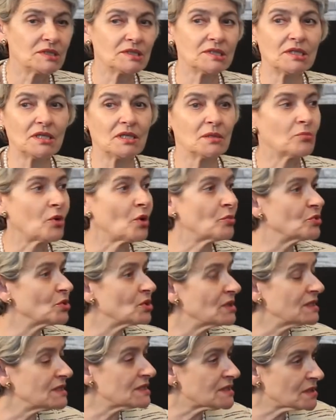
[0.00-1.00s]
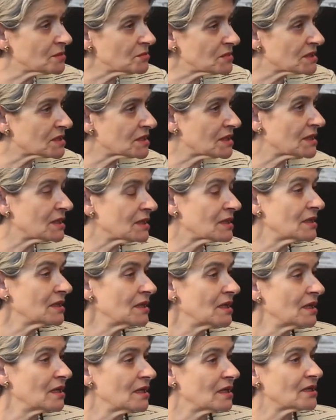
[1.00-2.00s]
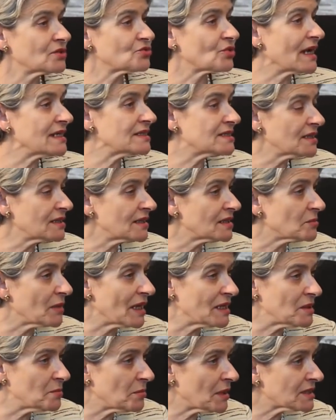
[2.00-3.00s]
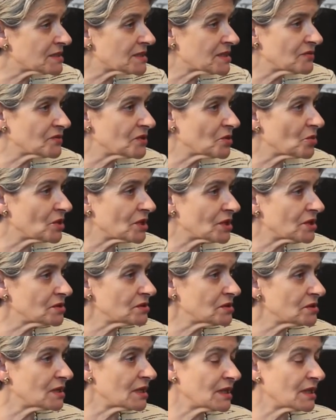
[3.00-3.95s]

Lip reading: see populisms rising in many parts of the world,